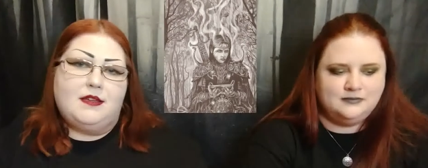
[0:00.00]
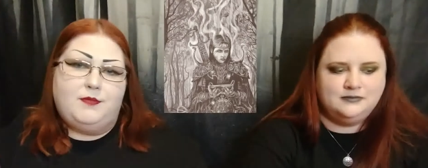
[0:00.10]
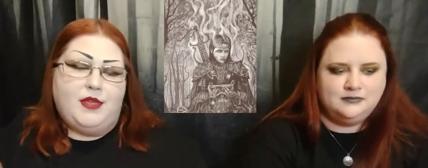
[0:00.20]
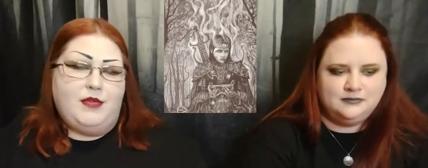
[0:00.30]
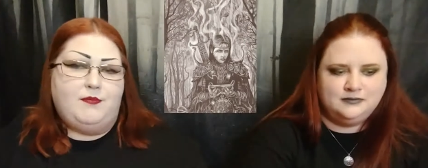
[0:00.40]

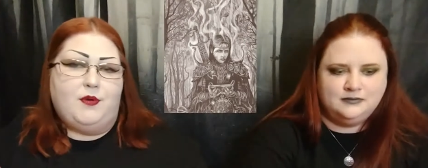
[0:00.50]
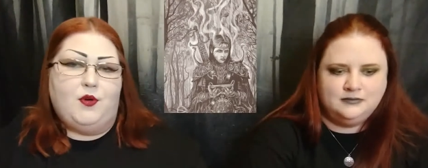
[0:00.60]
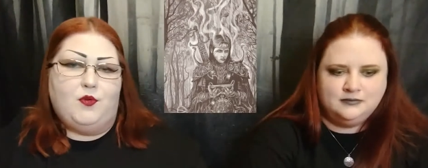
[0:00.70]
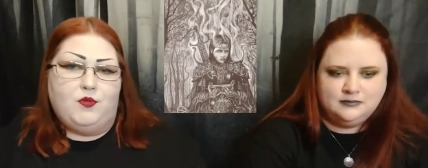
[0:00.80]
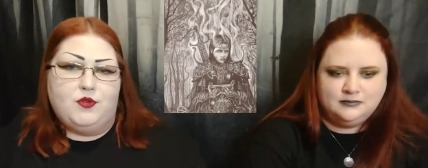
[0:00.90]

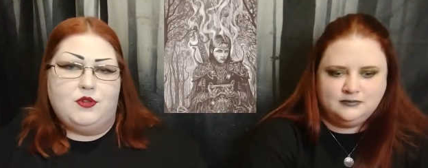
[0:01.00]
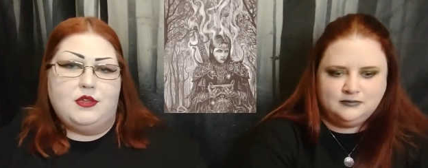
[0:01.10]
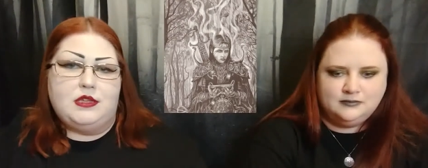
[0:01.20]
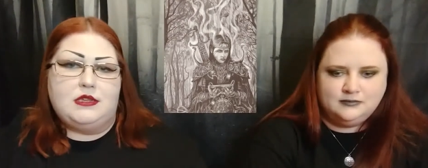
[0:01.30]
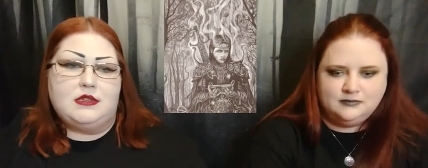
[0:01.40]
Speaker 1: people
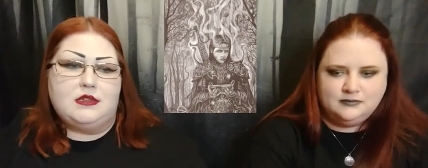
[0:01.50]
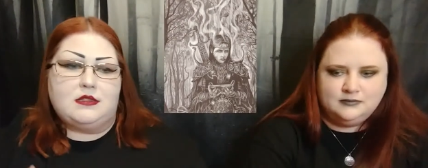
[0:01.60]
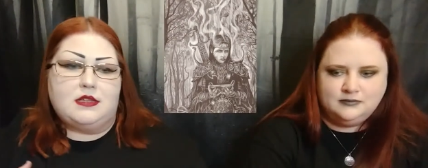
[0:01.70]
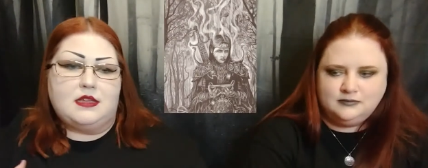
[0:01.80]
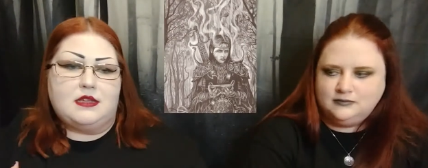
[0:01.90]
would,
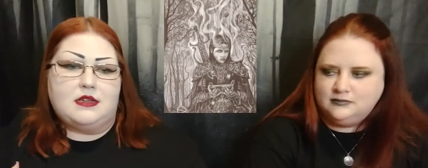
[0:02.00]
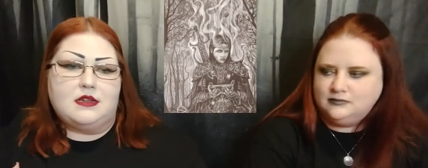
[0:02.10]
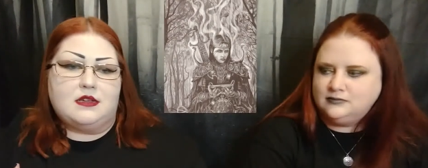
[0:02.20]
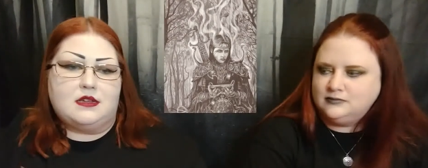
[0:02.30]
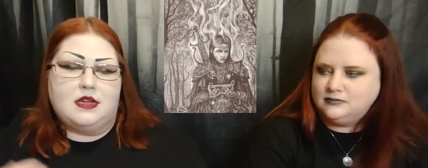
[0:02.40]
like,
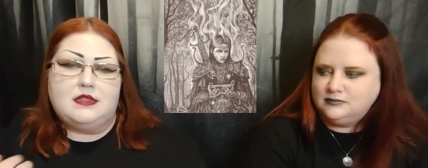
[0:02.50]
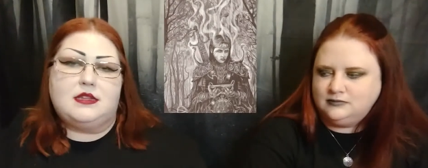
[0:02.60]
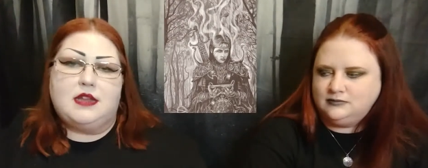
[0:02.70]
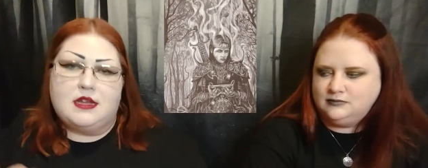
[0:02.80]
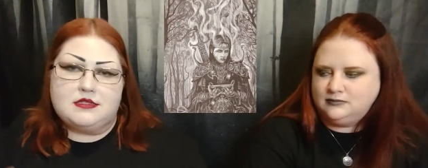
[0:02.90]
cut
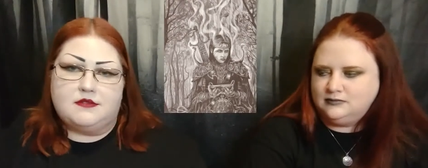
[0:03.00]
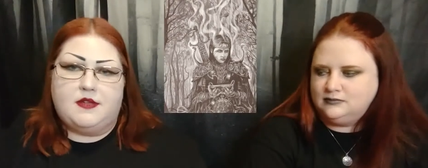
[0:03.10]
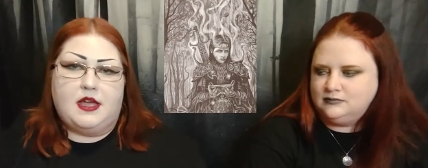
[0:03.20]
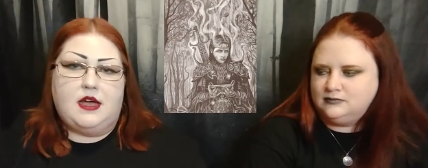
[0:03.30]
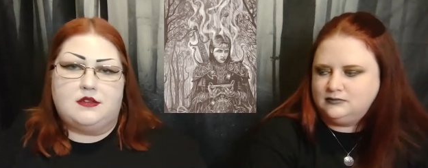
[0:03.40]
the necks of
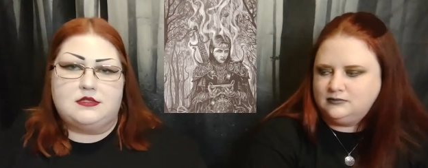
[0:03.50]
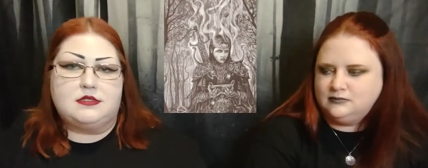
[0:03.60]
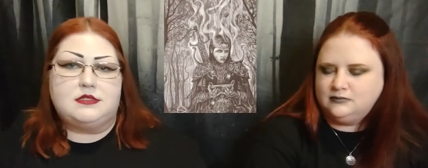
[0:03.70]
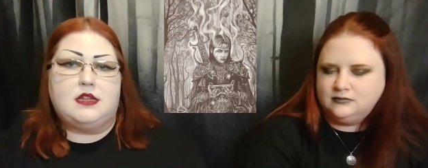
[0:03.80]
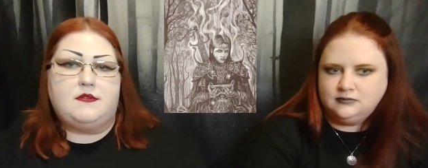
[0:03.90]
cows
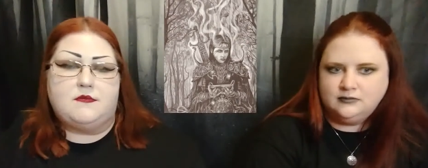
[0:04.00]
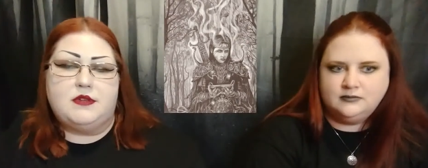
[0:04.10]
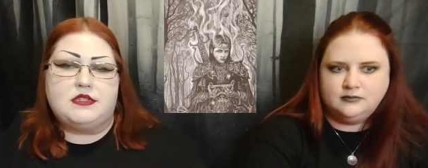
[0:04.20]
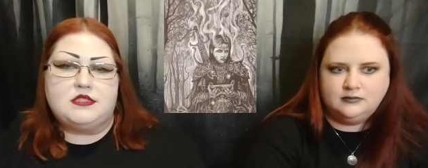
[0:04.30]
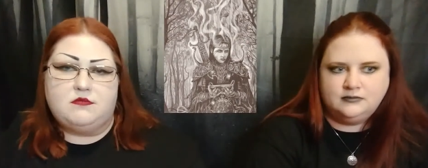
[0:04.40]
and stuff and
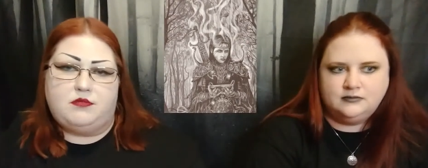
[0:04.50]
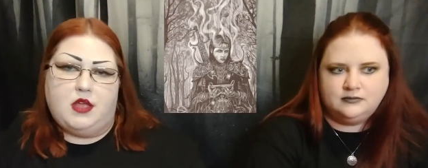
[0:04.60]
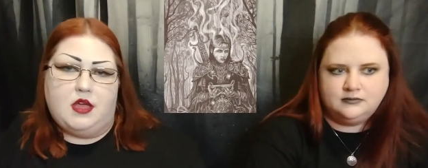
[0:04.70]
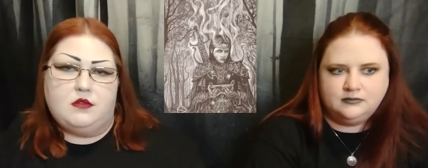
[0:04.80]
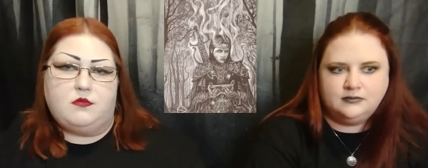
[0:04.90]
mix the
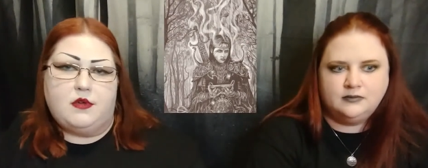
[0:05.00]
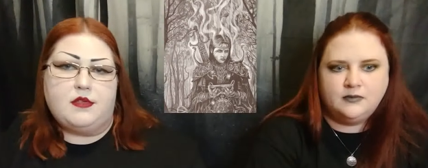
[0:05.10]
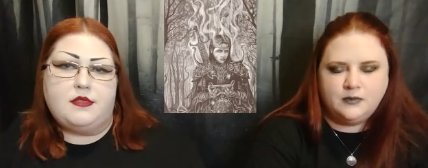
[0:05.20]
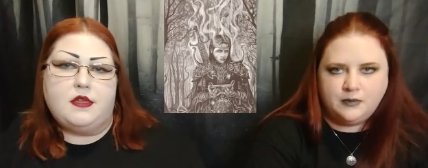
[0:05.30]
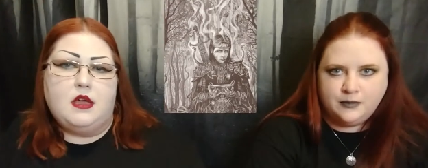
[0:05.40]
blood
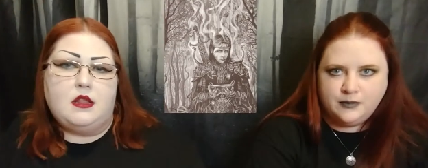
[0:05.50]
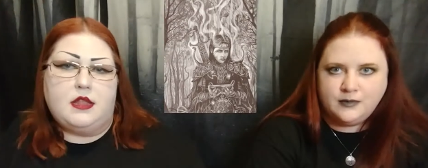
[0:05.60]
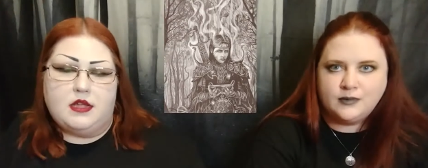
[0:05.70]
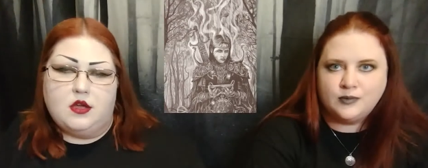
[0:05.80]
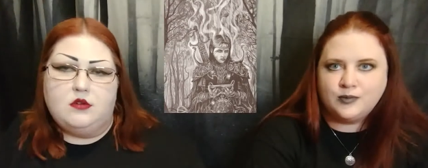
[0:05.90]
with mm-hmm.
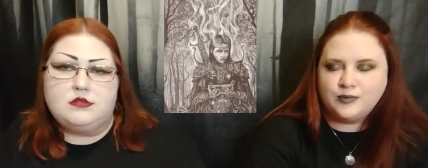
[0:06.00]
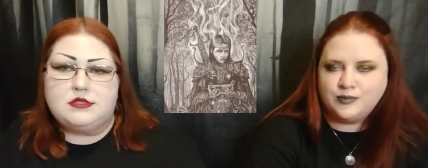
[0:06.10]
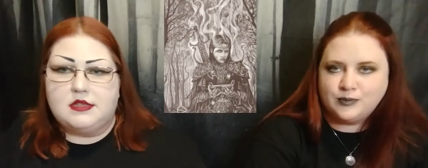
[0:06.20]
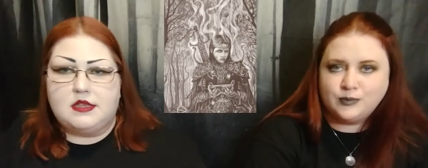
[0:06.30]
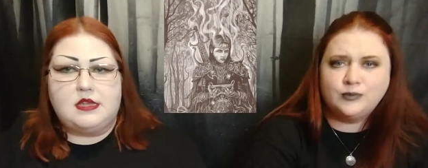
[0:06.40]
like
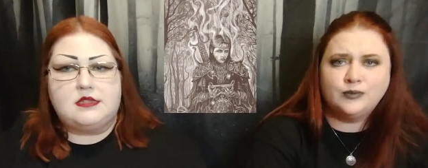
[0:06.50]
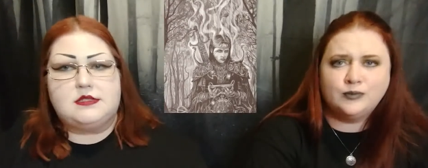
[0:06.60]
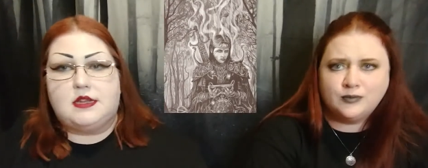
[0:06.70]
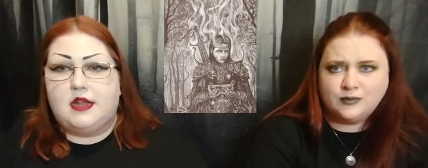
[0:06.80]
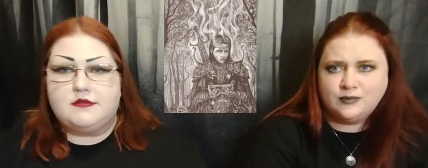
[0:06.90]
oats and things
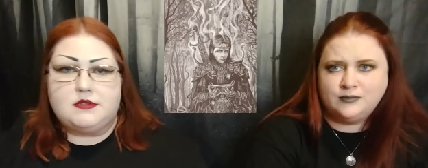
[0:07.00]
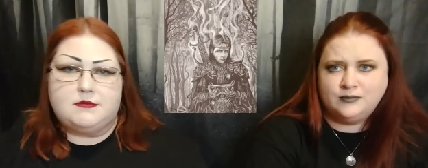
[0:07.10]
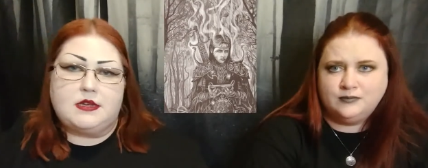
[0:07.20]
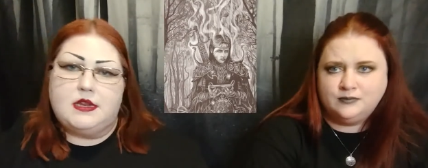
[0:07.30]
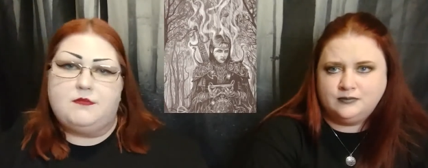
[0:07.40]
so they'd have
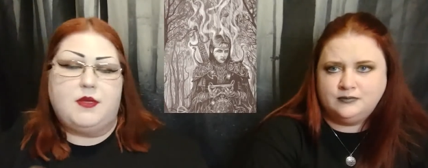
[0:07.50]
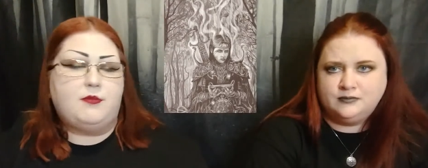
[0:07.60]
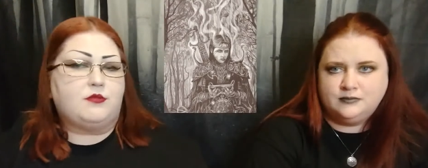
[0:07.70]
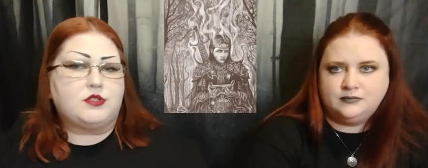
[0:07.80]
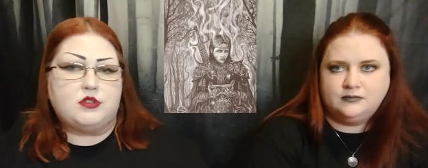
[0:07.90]
something to eat.
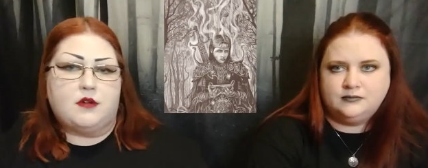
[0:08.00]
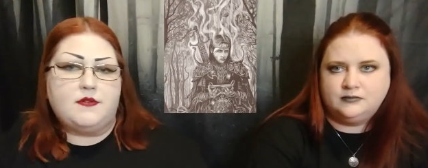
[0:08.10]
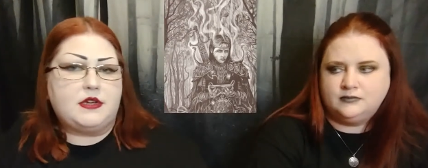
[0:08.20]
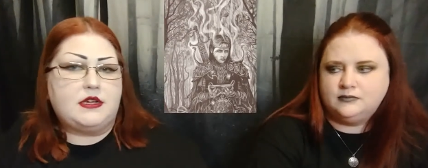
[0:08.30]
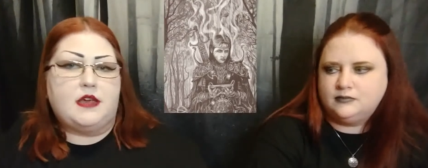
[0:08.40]
People were
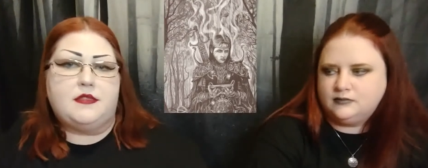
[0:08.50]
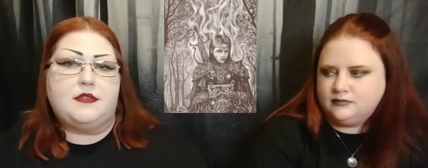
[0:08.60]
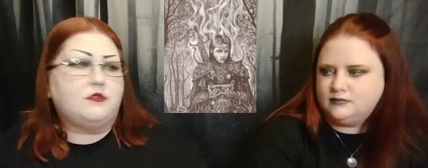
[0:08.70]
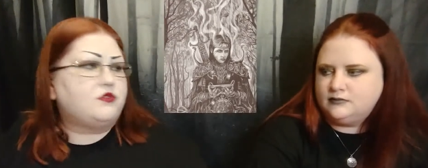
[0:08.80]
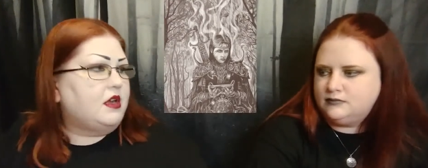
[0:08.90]
starving to death.
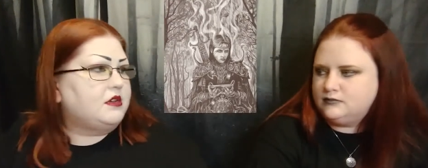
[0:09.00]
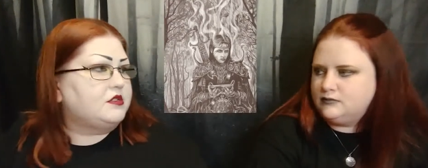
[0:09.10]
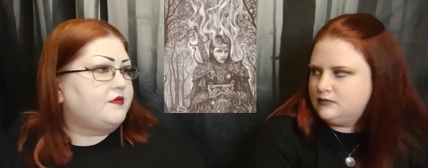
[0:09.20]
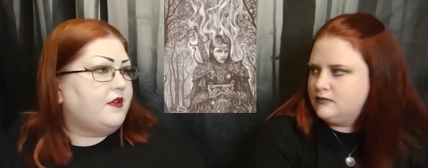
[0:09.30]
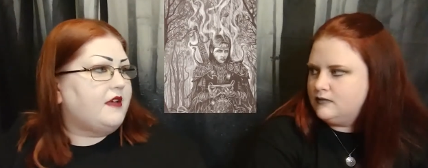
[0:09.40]
They were trying to
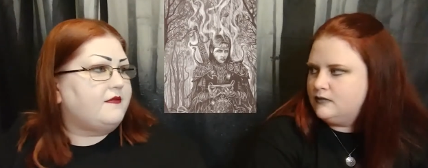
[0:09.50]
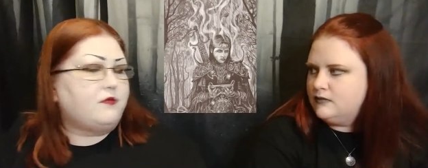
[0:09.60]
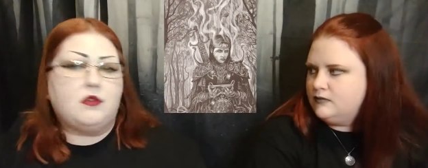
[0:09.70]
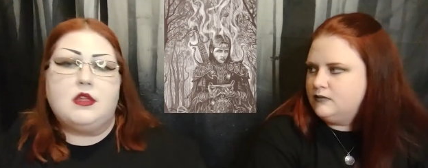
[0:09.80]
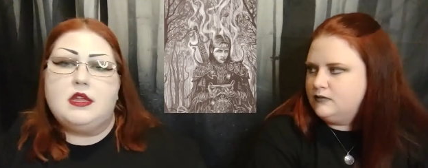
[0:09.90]
survive
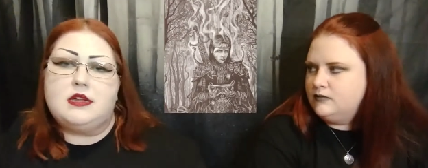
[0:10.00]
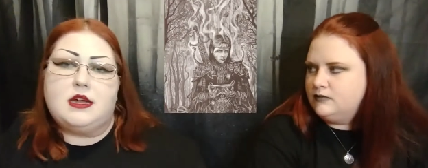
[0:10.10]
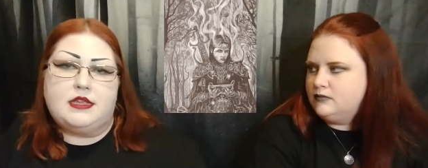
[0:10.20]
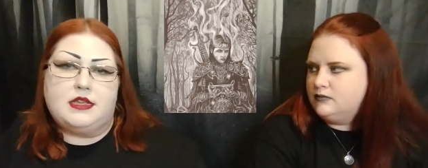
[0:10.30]
while not